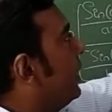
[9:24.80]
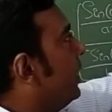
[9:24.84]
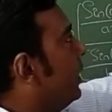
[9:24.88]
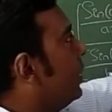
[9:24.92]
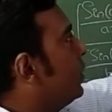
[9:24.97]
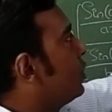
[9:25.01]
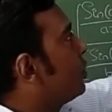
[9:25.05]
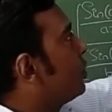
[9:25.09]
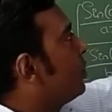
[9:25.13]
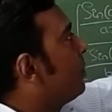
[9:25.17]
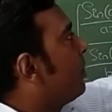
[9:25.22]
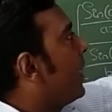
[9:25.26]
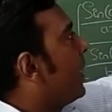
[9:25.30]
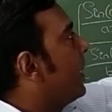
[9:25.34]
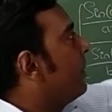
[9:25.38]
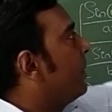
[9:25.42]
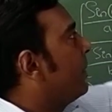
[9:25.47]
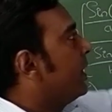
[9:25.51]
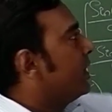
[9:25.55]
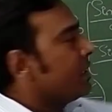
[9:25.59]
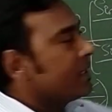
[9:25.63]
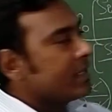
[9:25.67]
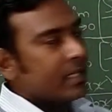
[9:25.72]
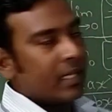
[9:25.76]
into pi
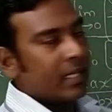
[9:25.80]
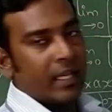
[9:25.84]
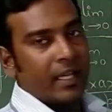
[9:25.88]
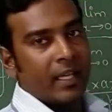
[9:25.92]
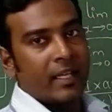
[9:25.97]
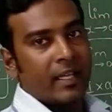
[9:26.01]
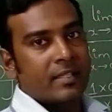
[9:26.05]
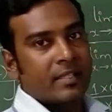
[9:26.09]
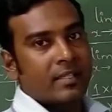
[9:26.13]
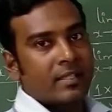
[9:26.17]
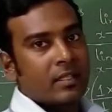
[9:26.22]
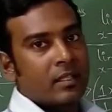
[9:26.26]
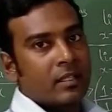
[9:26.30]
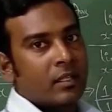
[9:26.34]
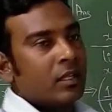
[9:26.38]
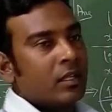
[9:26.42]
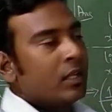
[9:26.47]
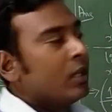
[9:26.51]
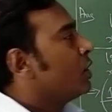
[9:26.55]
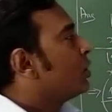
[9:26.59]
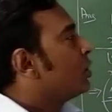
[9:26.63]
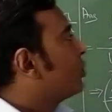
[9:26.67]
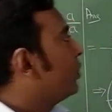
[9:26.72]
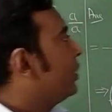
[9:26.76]
minus x.
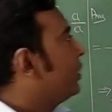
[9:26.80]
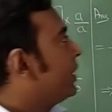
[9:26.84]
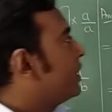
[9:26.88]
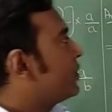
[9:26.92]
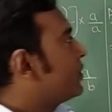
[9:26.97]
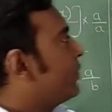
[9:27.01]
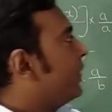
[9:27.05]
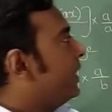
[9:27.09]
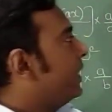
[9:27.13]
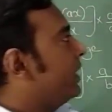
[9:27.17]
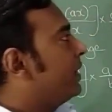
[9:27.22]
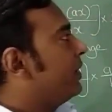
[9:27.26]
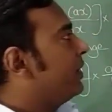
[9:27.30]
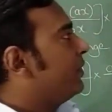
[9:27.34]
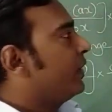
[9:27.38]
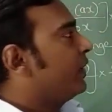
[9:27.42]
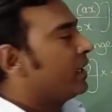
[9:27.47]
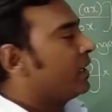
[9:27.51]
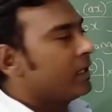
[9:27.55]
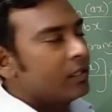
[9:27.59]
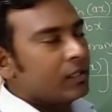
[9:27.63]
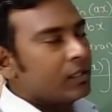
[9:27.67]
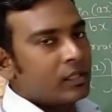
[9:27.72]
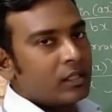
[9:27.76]
So it is very
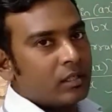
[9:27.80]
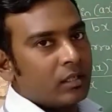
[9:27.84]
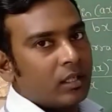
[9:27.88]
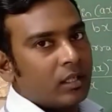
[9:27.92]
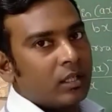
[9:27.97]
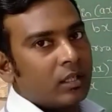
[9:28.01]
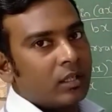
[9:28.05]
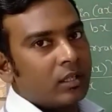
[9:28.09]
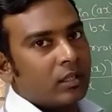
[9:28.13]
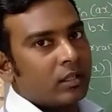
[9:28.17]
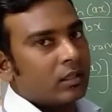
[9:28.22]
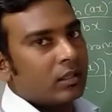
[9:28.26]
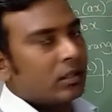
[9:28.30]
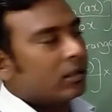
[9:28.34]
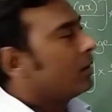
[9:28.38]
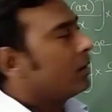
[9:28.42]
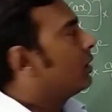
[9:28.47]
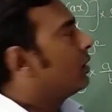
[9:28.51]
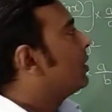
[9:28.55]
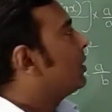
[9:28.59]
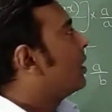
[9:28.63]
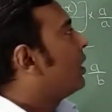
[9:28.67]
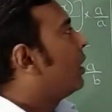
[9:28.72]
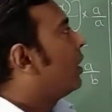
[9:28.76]
difficult
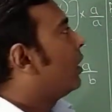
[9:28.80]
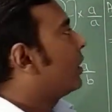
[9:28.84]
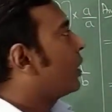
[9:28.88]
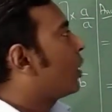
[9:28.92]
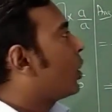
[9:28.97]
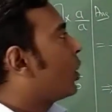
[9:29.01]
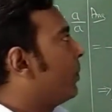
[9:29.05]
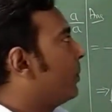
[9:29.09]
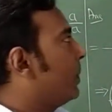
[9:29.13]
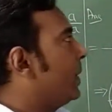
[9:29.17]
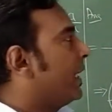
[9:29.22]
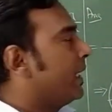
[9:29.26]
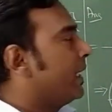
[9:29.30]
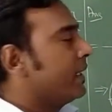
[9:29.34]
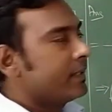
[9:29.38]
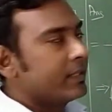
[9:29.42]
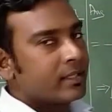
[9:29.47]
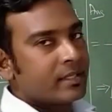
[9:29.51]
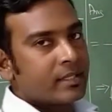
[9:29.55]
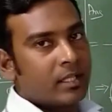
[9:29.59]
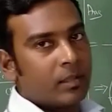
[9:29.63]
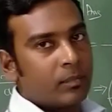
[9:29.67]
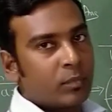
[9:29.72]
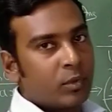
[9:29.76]
or a
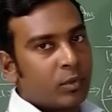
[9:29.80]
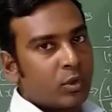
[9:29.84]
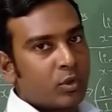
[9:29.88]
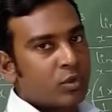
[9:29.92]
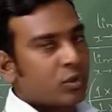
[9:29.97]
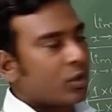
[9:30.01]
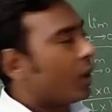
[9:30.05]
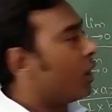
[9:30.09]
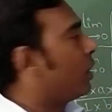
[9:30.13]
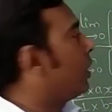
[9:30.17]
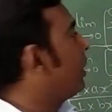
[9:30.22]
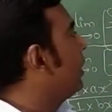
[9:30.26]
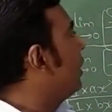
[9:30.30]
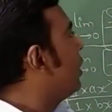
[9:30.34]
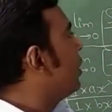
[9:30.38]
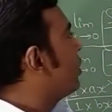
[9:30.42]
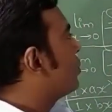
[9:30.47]
complicated sum to solve.